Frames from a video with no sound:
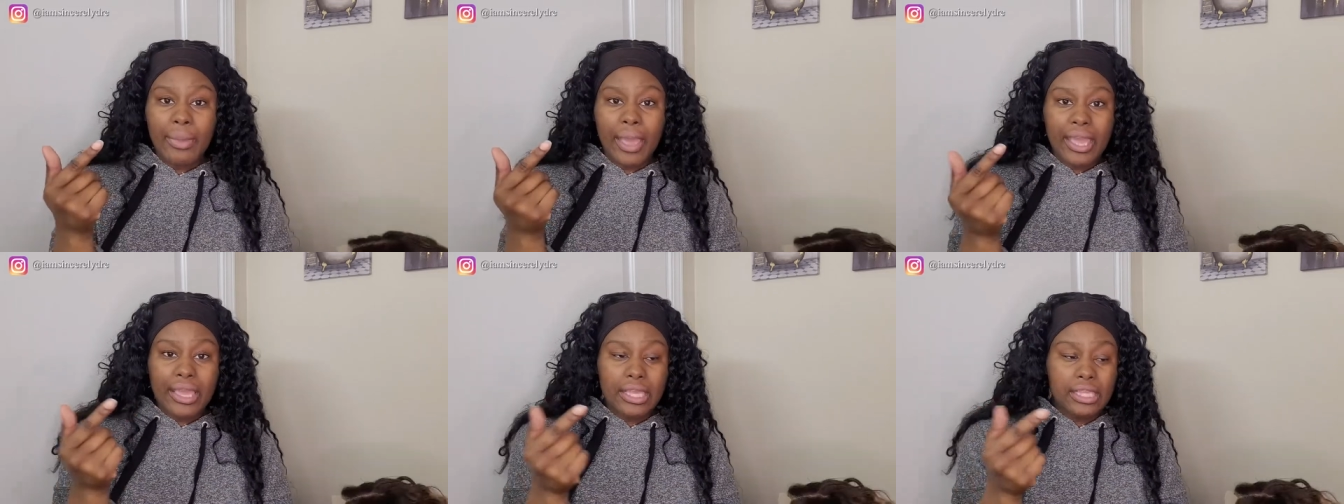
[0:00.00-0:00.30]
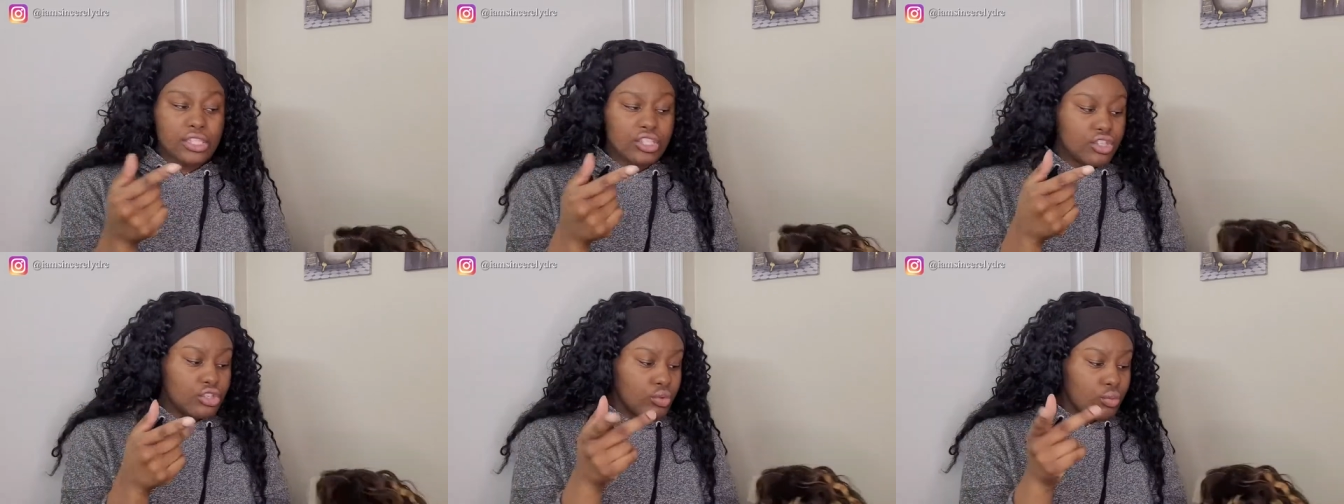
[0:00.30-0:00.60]
back
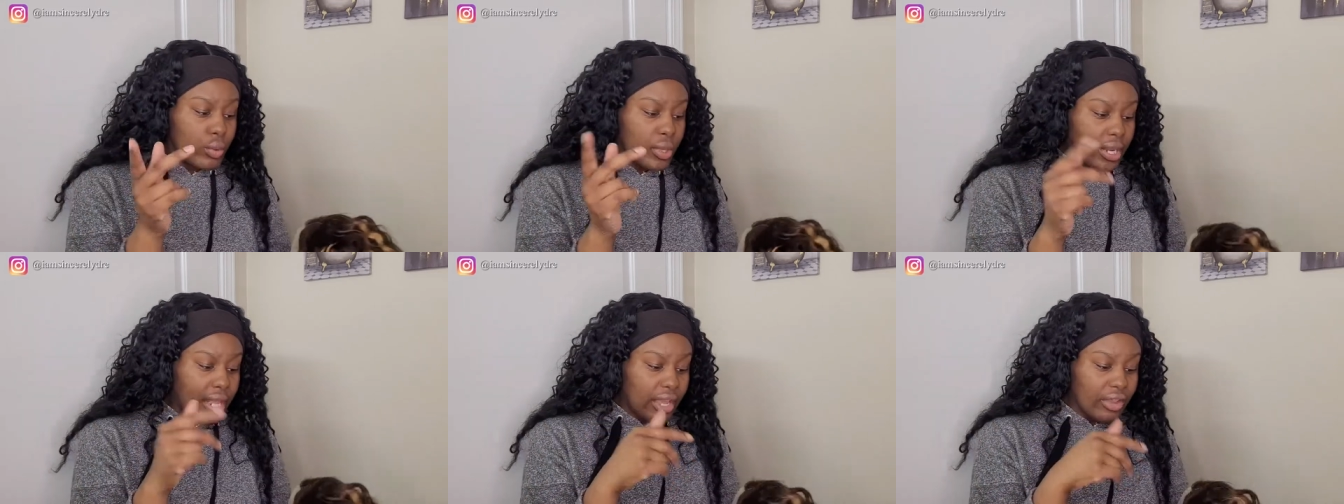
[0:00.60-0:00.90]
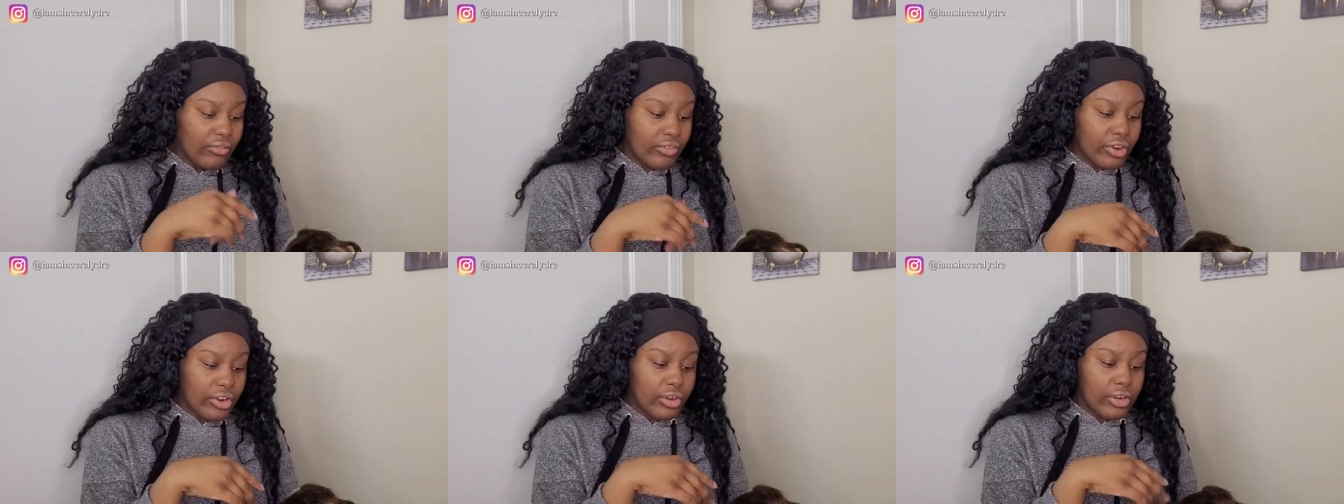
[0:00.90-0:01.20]
into
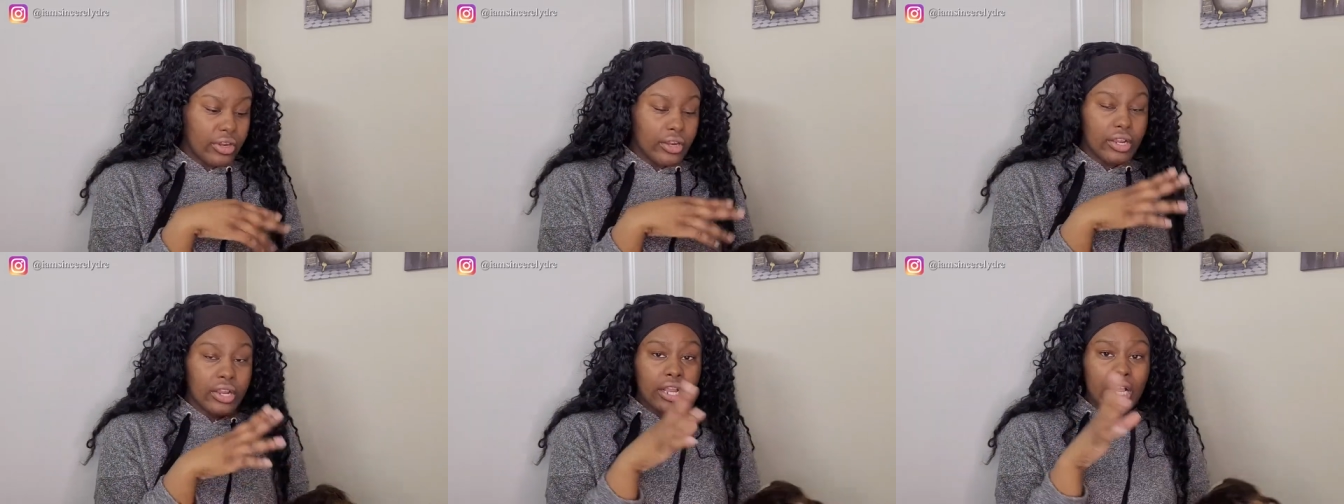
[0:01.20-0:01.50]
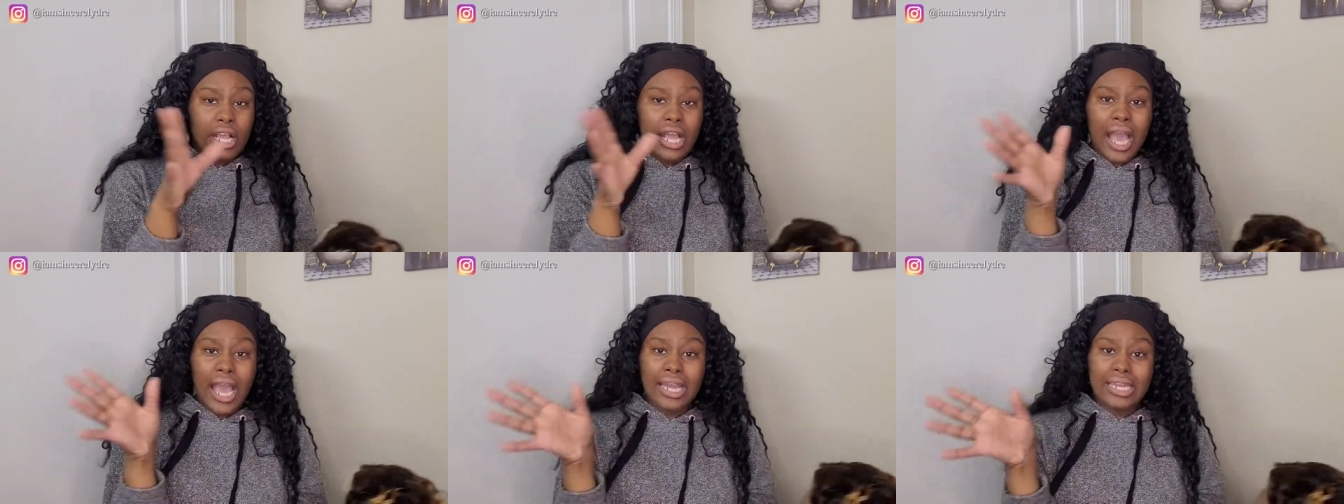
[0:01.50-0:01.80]
whenever
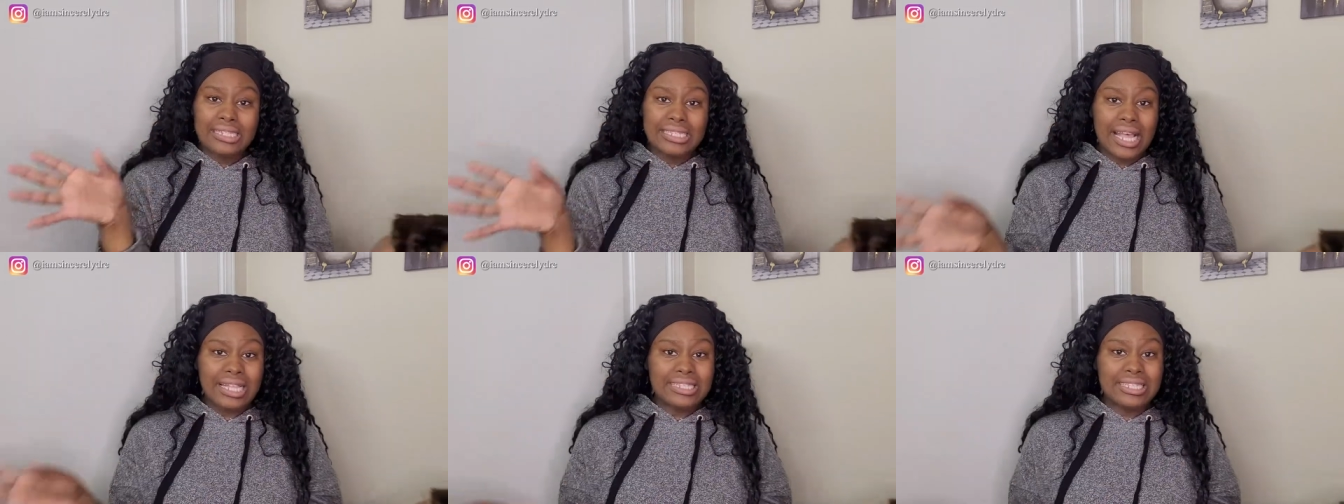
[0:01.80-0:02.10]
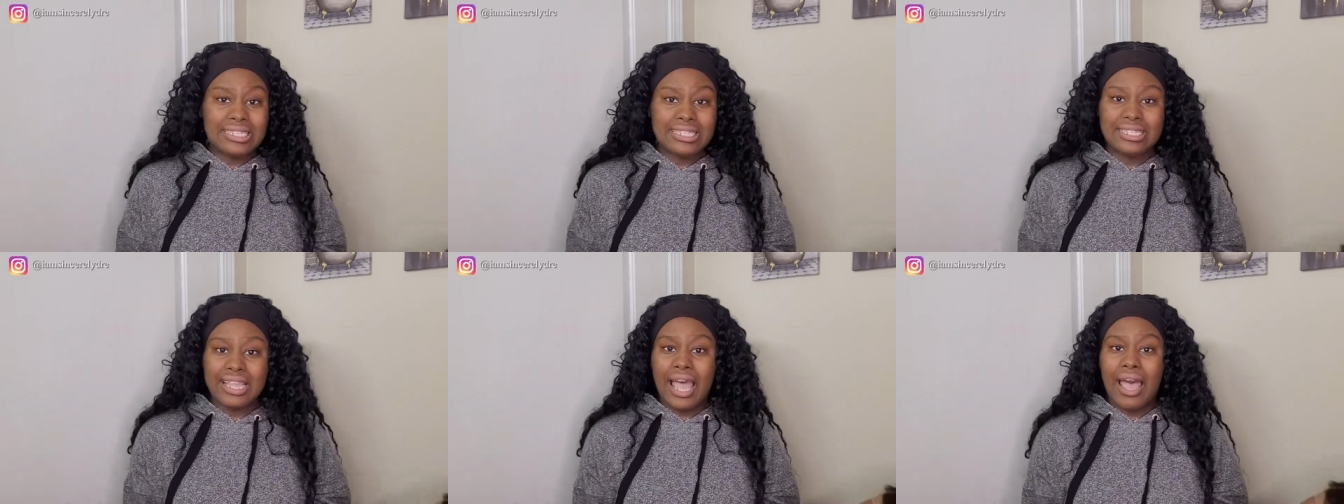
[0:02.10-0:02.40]
I decide
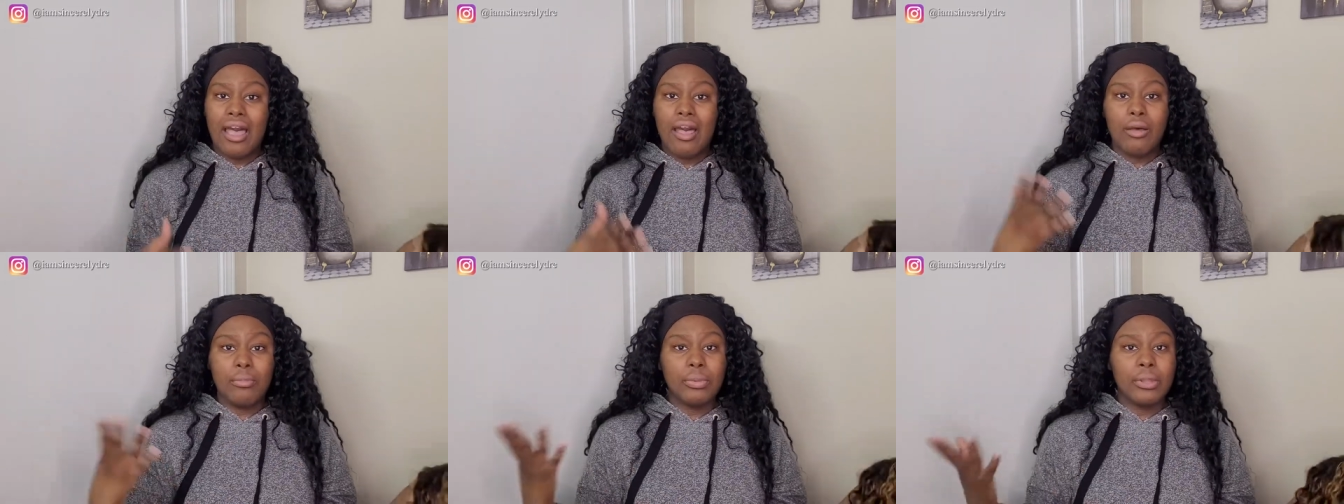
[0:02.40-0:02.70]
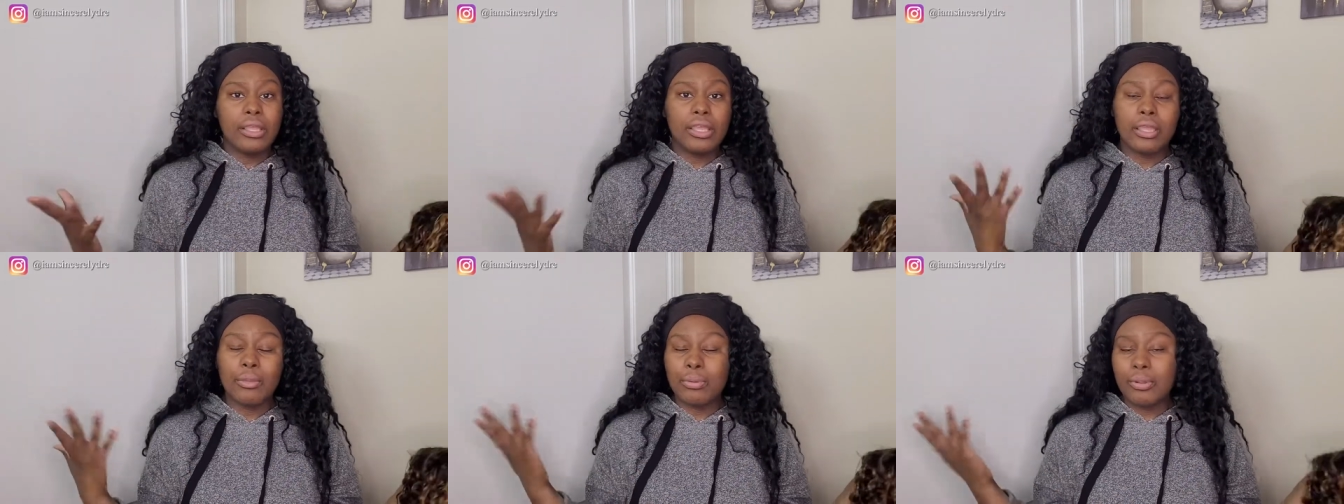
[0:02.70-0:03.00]
to style,
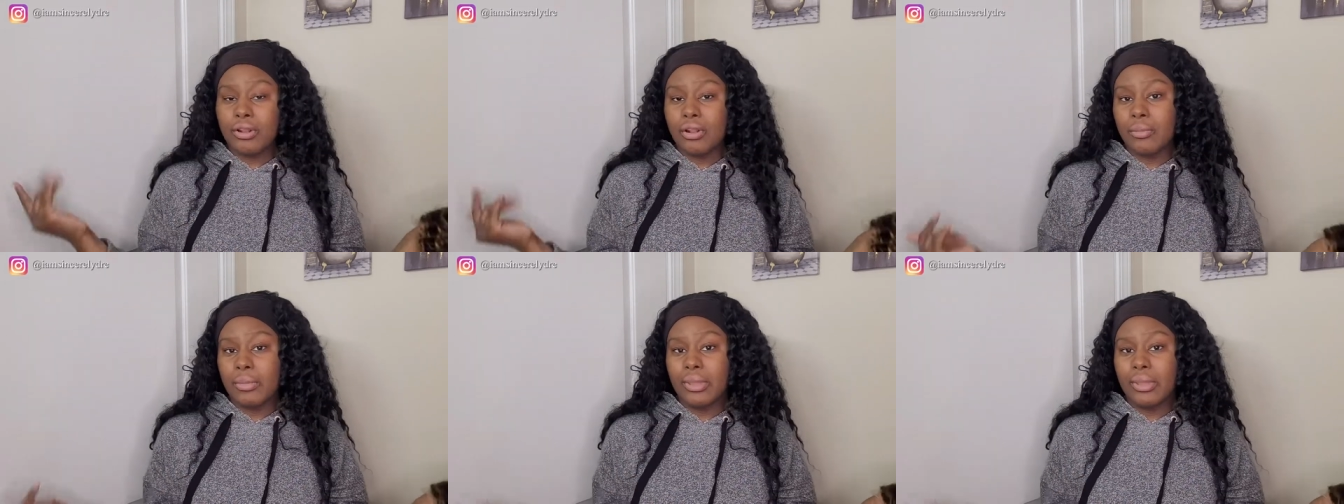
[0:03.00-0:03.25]
plug it, put it on